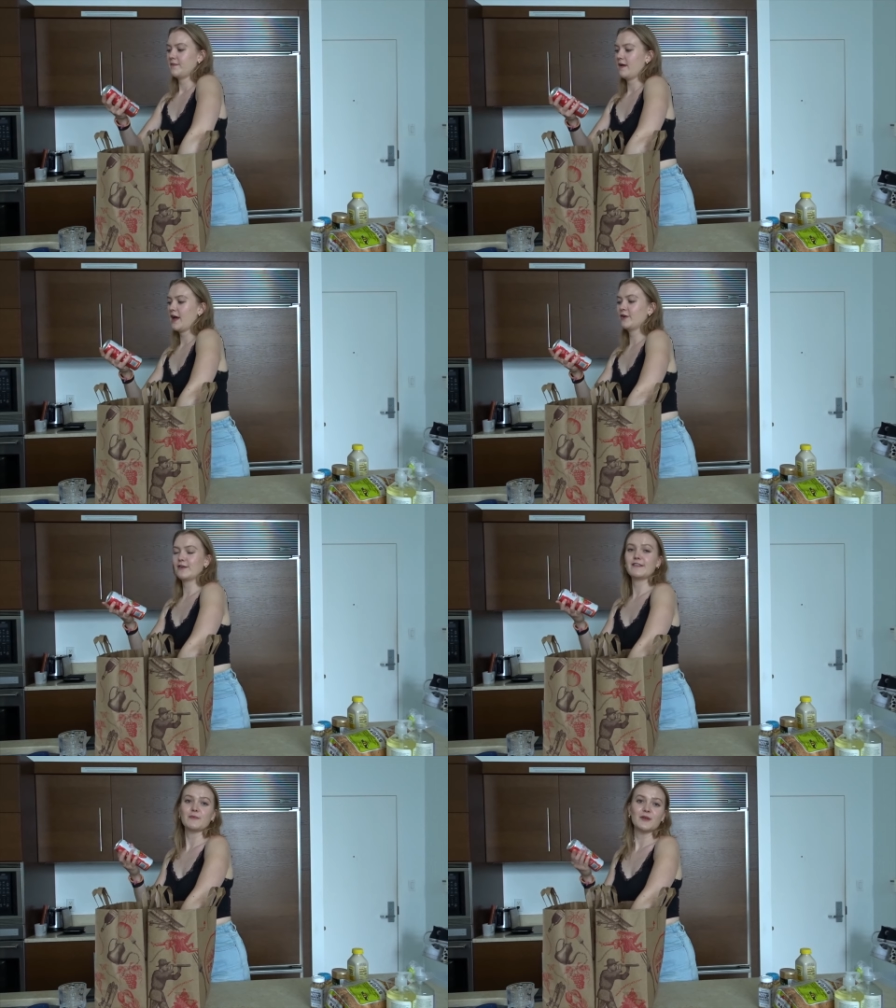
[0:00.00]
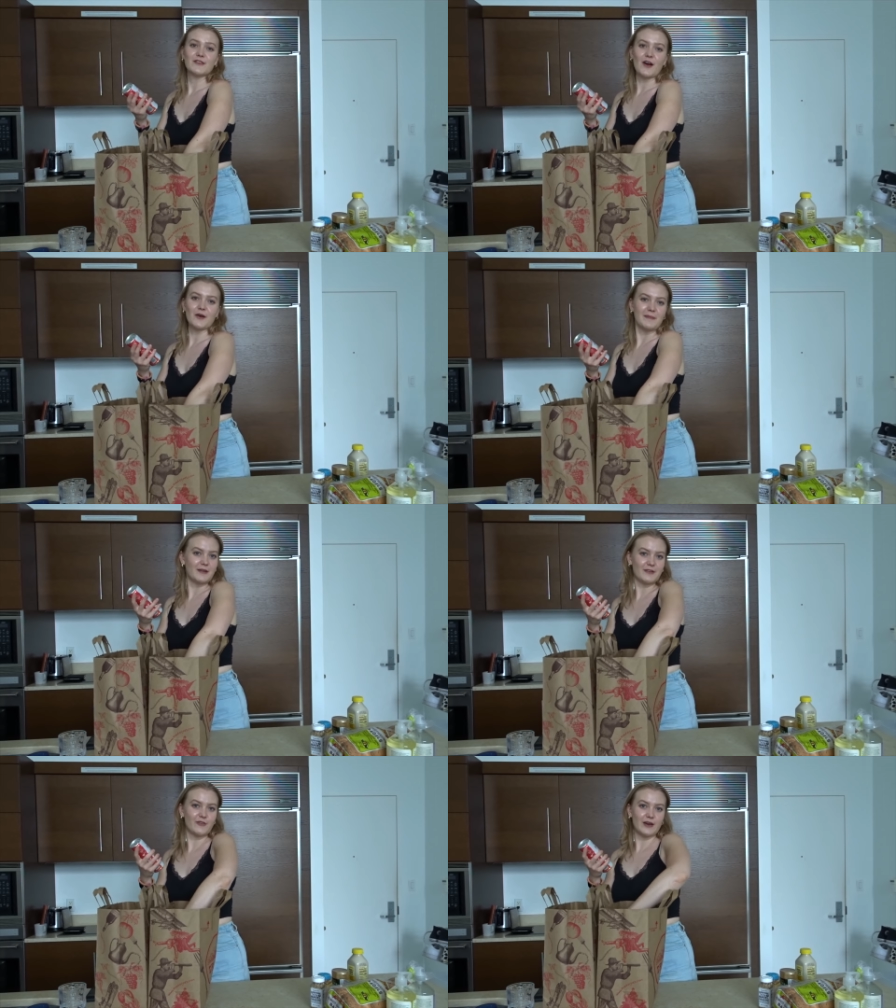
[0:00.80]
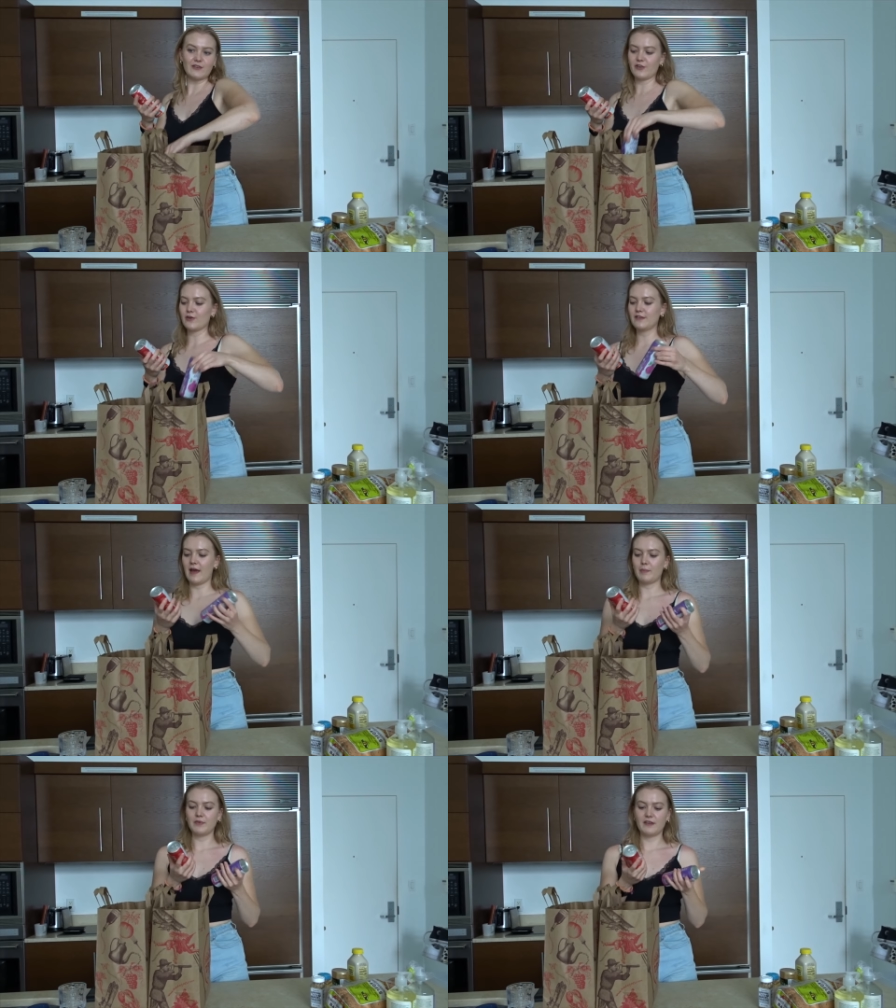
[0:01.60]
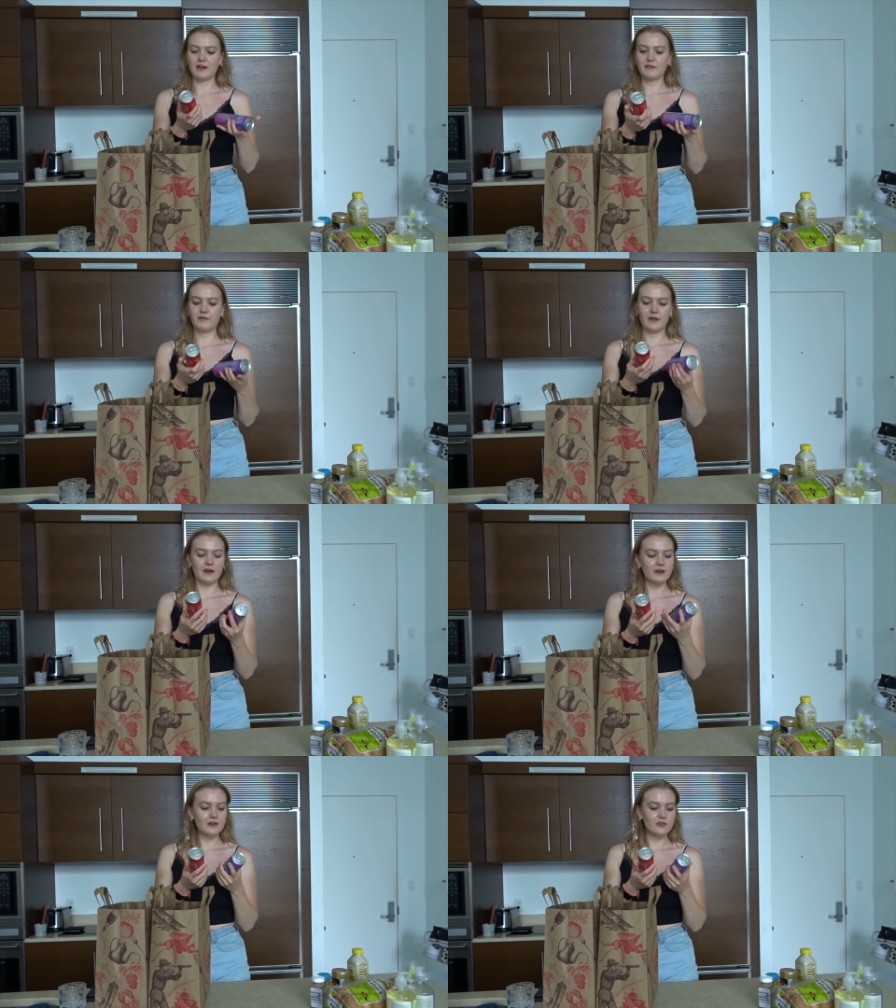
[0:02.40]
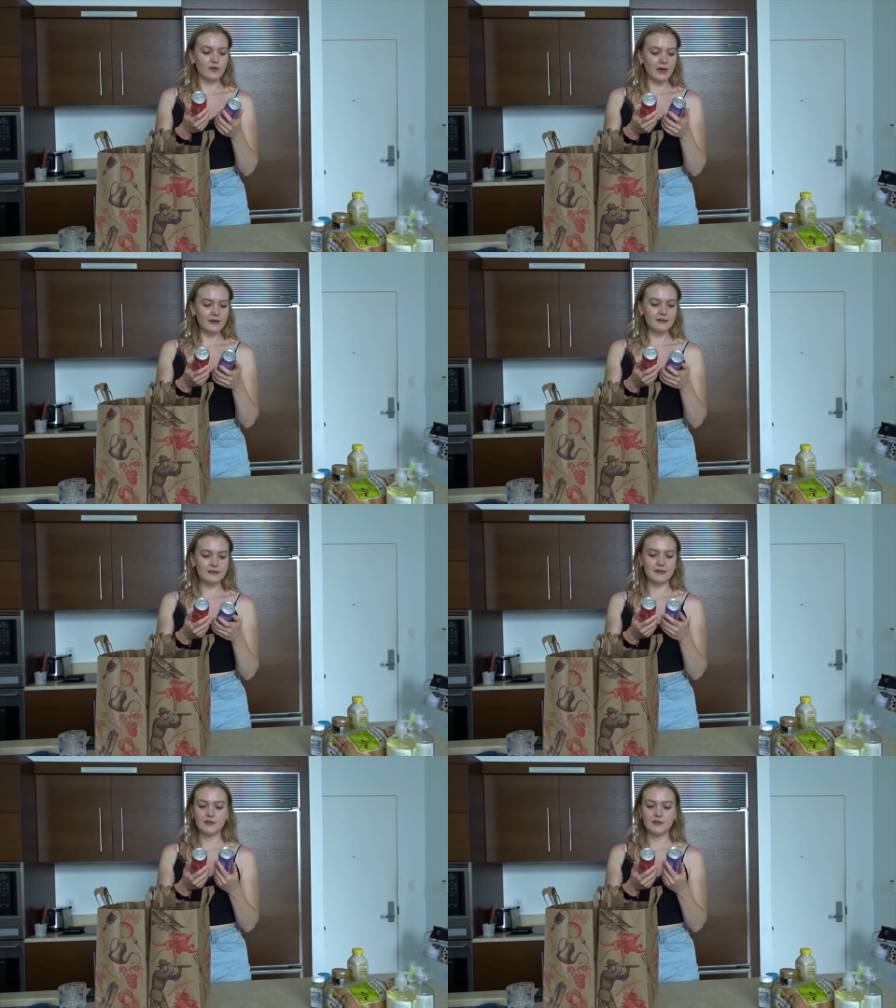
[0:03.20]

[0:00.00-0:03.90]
I heard someone talk about the Trader Joe's apple cider vinegar drinks.